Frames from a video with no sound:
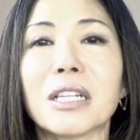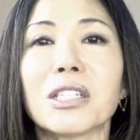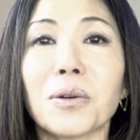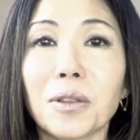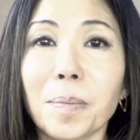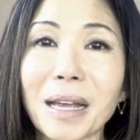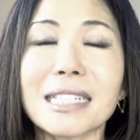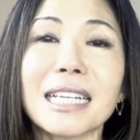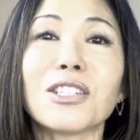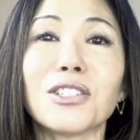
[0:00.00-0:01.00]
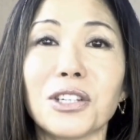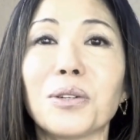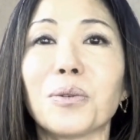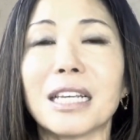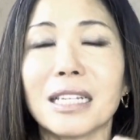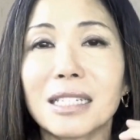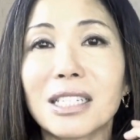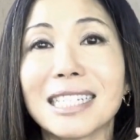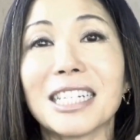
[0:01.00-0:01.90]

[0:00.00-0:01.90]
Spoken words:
And so the best thing to do is to